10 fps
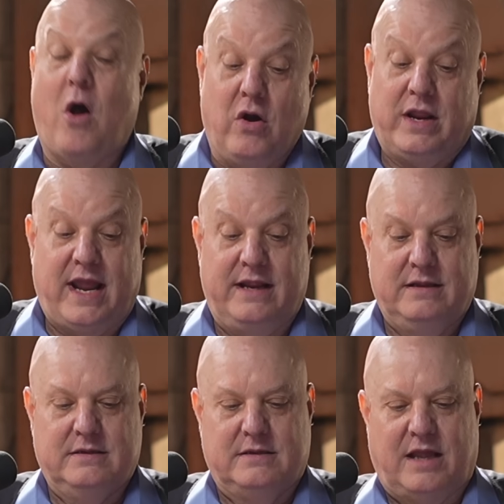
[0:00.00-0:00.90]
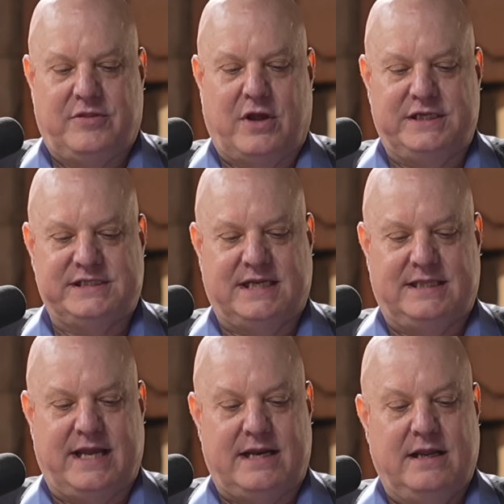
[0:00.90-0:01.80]
okay. I thought you said
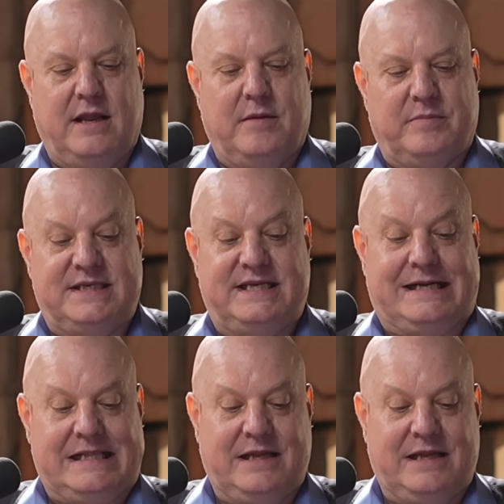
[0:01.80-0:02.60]
that. Clip